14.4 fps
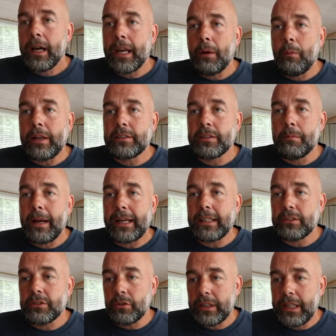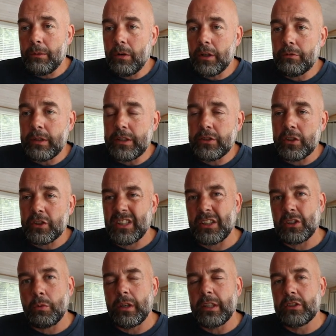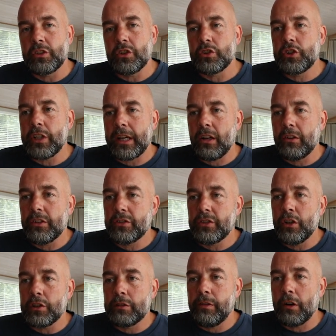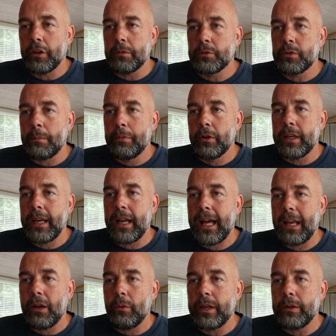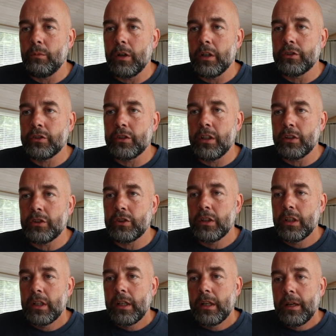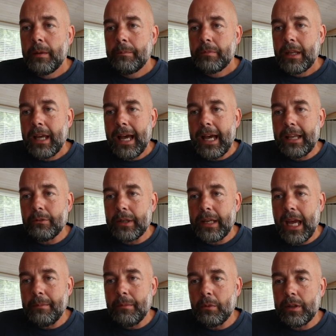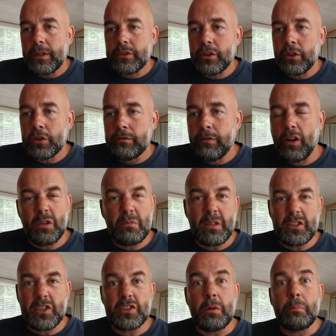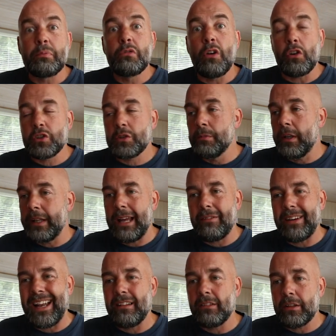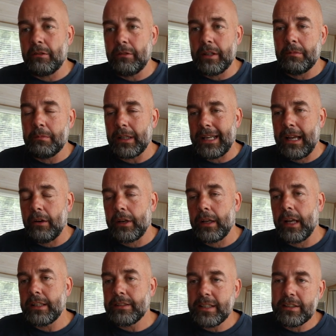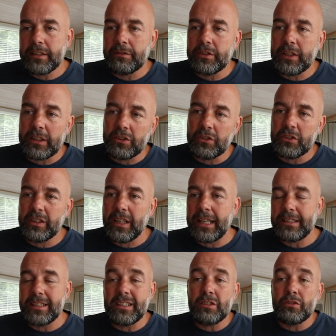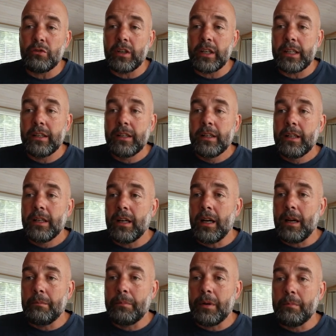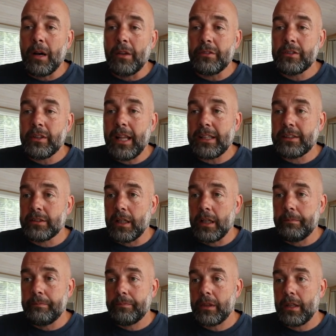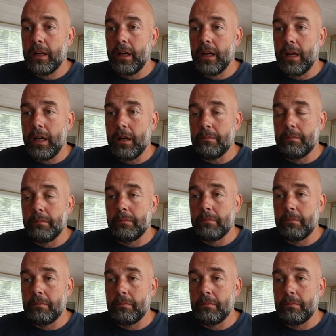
and I went to the Magnet 2 keyword research because I just wanted to just check on the search volume. So I put in Halloween word search and we came up with a search volume which is approximate. They have an algorithm that calculates this of 683 um, per month. So that's a, um,